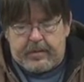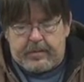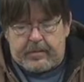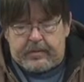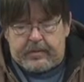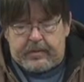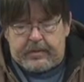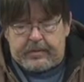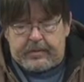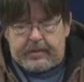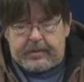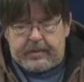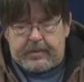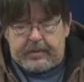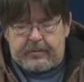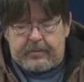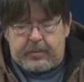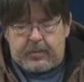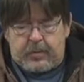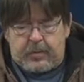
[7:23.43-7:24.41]
And that
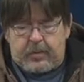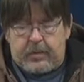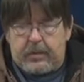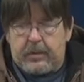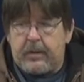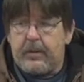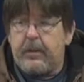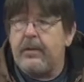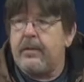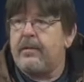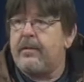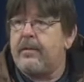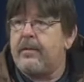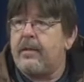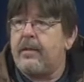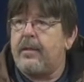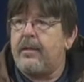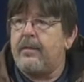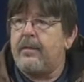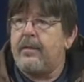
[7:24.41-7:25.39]
Sunday morning,
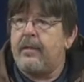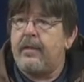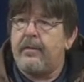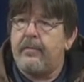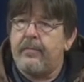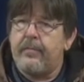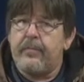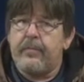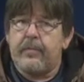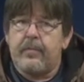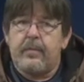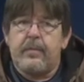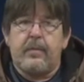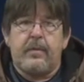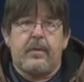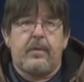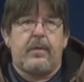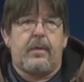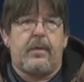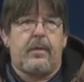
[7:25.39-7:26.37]

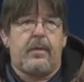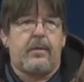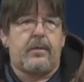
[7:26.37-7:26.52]
he,